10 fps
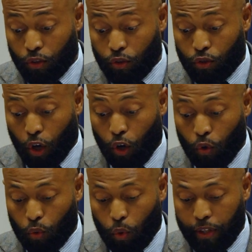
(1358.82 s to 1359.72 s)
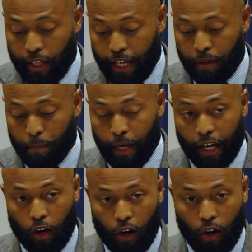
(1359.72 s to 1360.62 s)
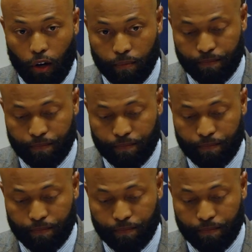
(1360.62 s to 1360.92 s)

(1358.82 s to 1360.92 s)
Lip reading: don't Gwinnett my hall."